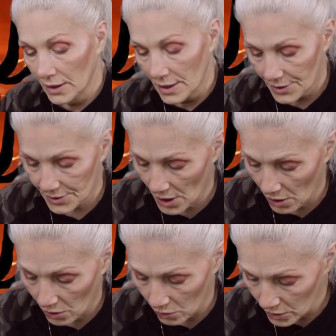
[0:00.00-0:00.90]

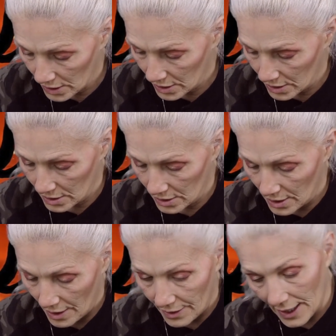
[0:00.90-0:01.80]
So
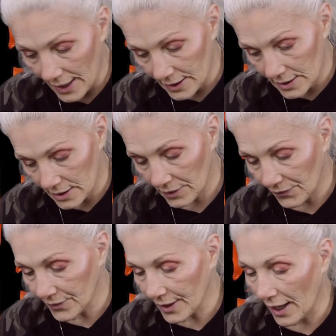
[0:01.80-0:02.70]
that is it
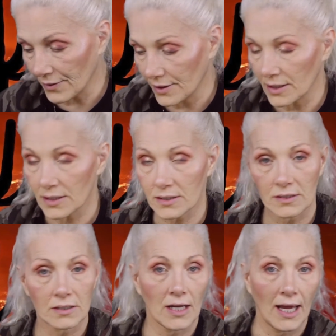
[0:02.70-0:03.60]
for that. These
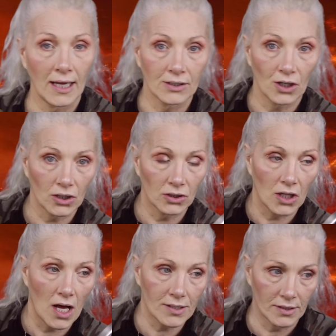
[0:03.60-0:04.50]
8 are
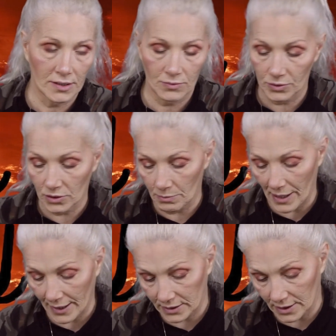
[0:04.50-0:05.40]
glosses. We'll go
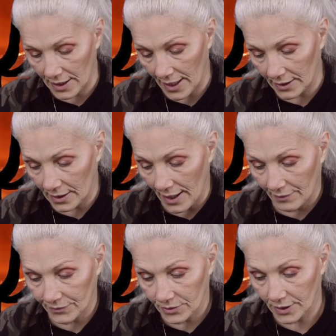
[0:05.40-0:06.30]
back to that
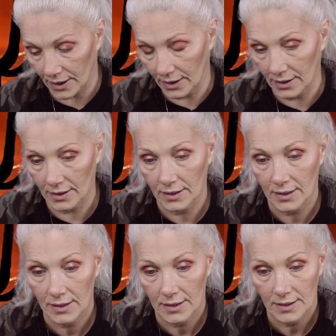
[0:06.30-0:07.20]
after I
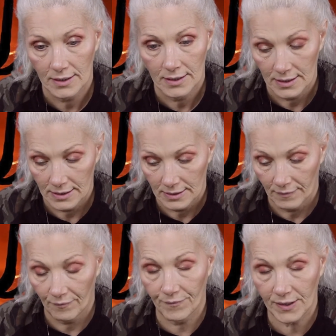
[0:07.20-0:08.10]

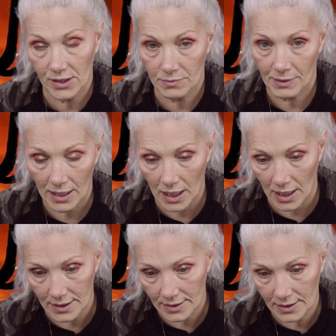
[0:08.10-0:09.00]
finish my
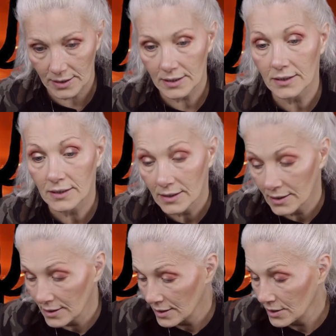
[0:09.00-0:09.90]
eyes.
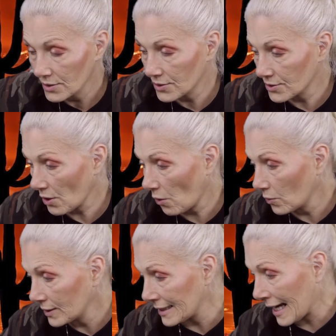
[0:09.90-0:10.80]
So
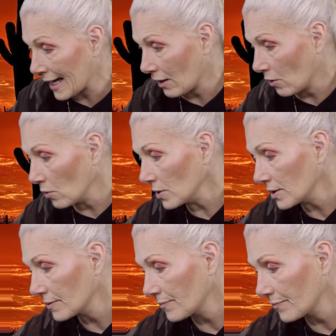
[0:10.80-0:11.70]
now
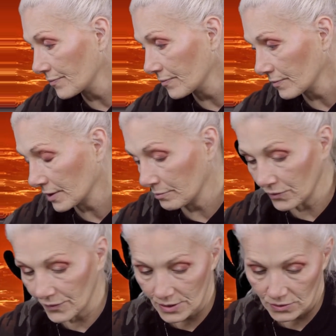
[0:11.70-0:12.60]
I'm going to
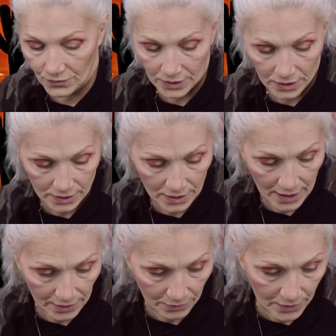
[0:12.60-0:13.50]
move this over here out
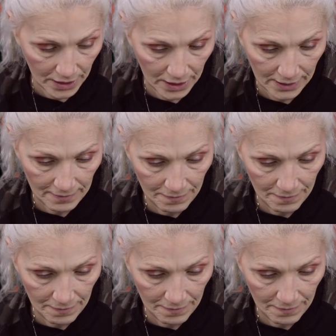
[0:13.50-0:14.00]
of the way,